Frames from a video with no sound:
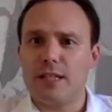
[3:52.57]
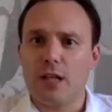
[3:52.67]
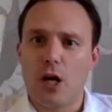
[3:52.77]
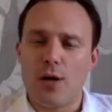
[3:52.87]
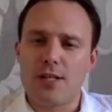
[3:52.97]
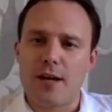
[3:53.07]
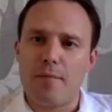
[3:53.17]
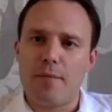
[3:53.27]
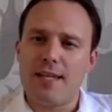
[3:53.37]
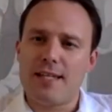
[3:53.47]
the lower
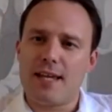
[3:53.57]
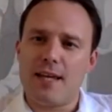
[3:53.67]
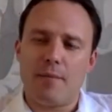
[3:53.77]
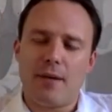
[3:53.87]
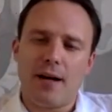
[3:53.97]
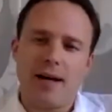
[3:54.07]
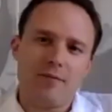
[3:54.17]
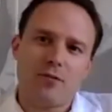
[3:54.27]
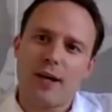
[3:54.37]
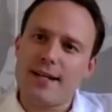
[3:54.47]
Zambezi,
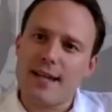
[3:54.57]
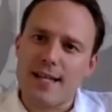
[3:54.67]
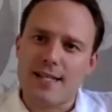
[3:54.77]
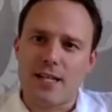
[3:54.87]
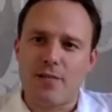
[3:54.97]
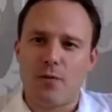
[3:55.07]
great destination.